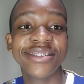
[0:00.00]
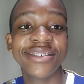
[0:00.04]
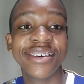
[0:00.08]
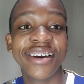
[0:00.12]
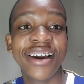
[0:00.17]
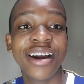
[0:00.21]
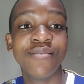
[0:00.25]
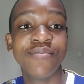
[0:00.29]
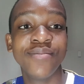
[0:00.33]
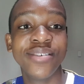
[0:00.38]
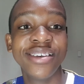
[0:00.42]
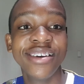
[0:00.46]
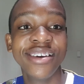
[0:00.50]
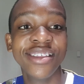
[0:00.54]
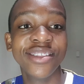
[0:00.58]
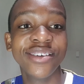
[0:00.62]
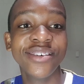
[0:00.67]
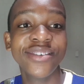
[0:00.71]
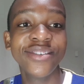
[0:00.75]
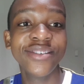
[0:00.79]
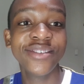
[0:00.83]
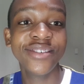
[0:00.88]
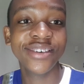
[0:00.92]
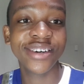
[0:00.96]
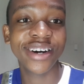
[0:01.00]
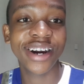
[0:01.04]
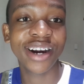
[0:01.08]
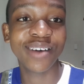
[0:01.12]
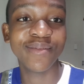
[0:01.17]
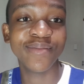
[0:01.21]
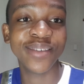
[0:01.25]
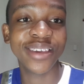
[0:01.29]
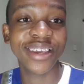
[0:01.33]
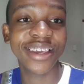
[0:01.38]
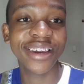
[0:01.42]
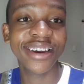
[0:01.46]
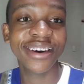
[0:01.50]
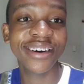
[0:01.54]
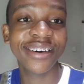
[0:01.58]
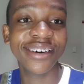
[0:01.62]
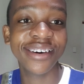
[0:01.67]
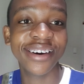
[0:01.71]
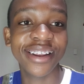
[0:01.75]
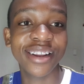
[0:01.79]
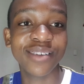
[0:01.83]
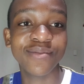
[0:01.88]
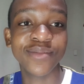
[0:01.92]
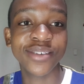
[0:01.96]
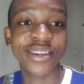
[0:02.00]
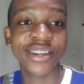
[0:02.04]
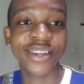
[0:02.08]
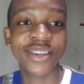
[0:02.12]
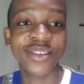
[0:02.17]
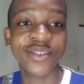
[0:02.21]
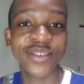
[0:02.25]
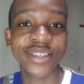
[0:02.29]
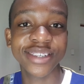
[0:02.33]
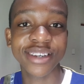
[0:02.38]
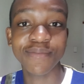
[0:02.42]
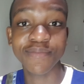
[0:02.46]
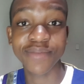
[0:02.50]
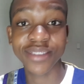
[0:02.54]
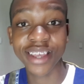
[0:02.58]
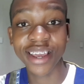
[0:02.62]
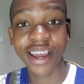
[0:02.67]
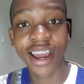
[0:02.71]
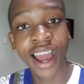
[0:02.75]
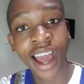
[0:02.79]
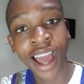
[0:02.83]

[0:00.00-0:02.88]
I'm here though. I'm here and I'm gonna do something.